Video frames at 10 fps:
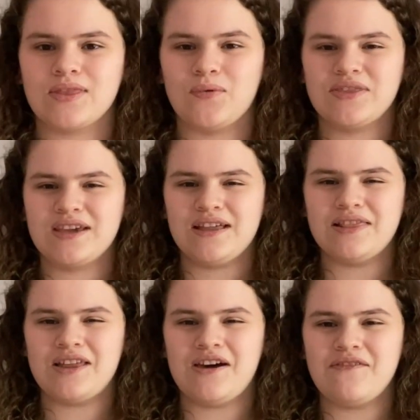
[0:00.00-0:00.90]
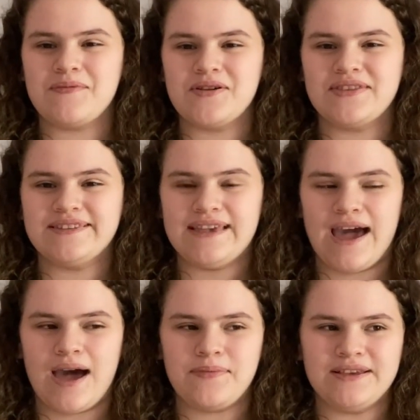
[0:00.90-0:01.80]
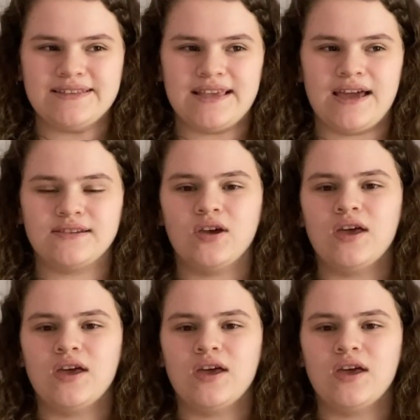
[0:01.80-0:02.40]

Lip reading: The one thing I love about this app is that